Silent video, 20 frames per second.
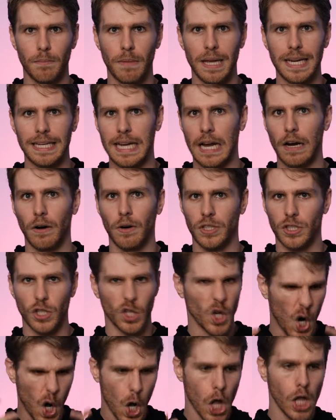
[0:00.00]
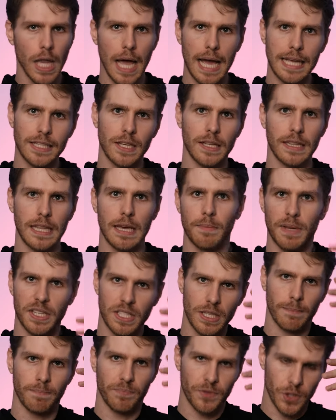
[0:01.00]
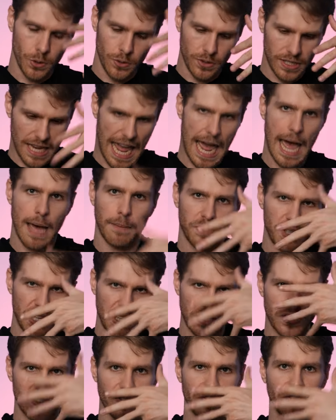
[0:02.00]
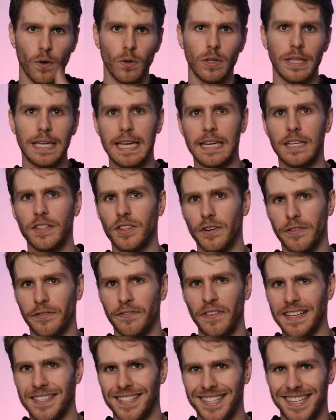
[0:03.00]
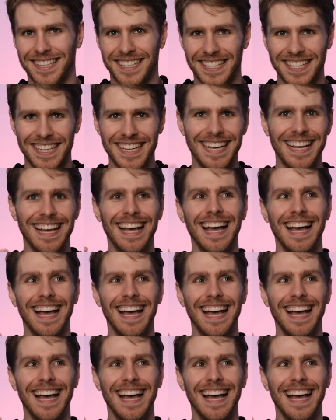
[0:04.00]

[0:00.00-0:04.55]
a main character, all eyes on them as some dude's abs exfoliated their faces.